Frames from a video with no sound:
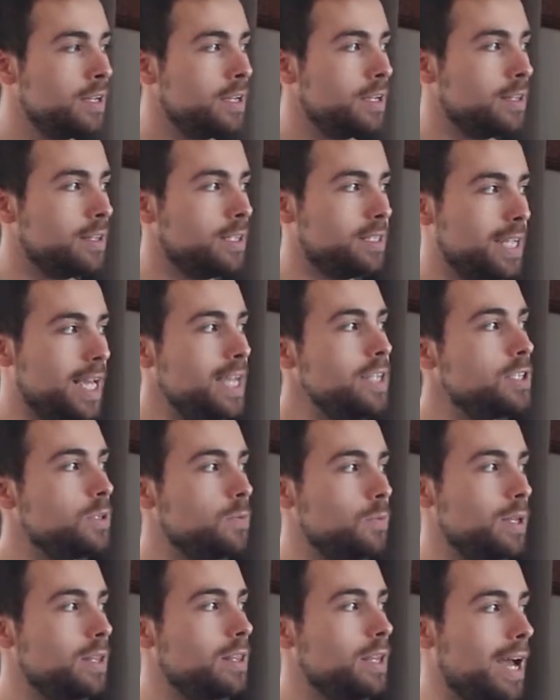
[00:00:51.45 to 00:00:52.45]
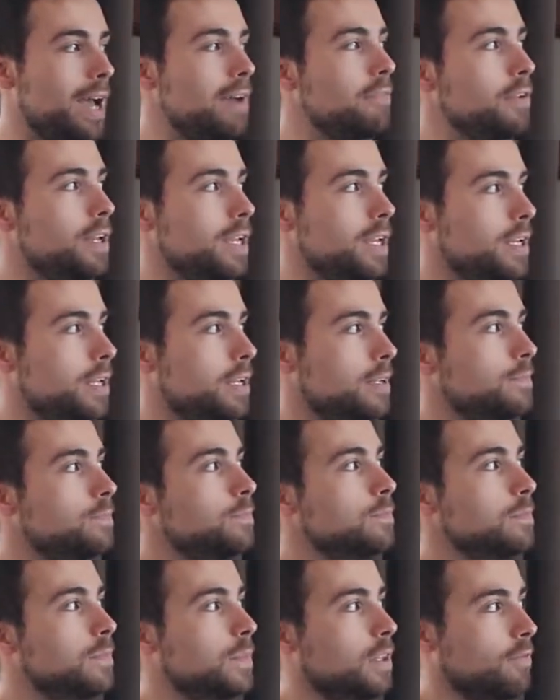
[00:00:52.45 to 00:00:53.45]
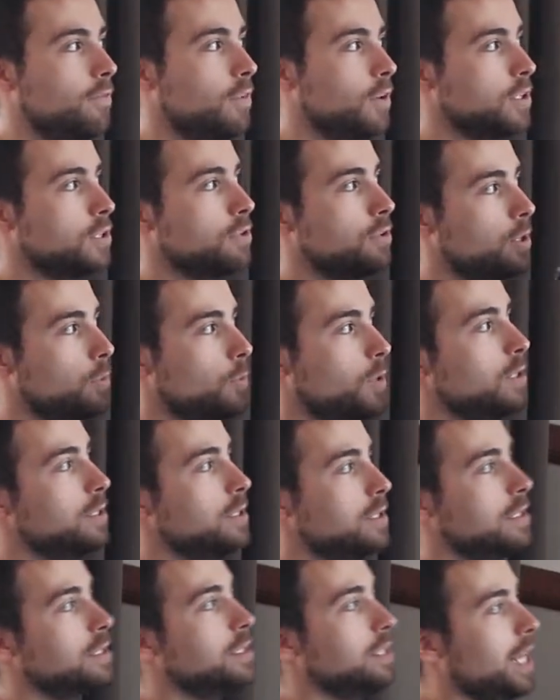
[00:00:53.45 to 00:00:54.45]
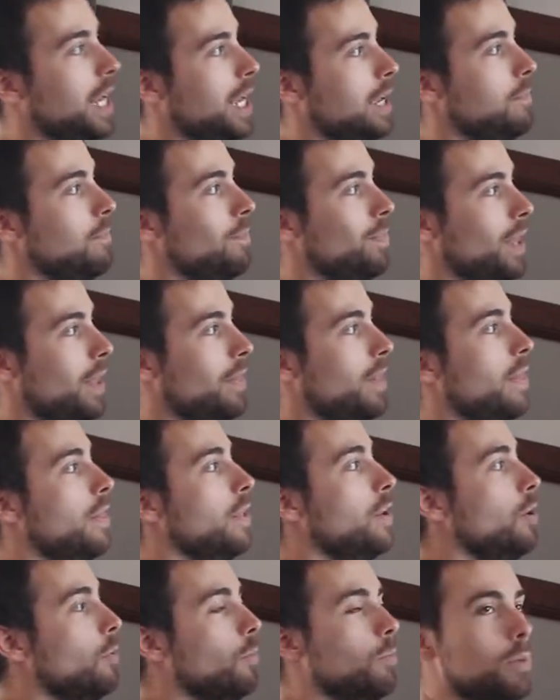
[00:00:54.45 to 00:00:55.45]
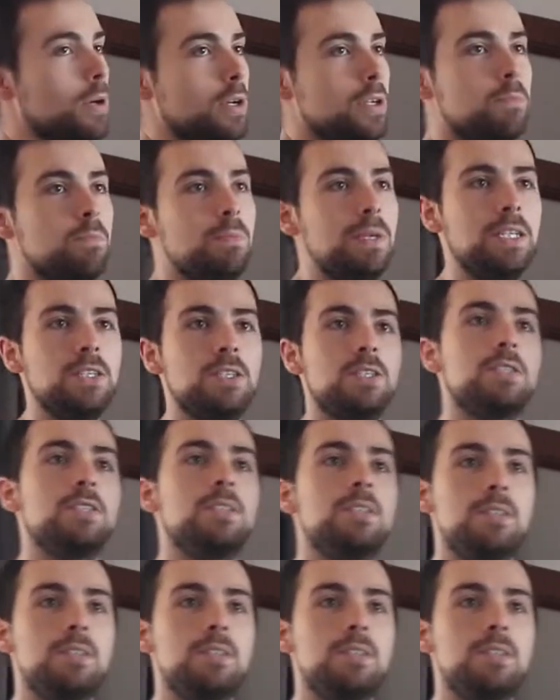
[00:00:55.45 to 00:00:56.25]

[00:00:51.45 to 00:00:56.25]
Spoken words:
The danger with having the first three words are the same and then the number means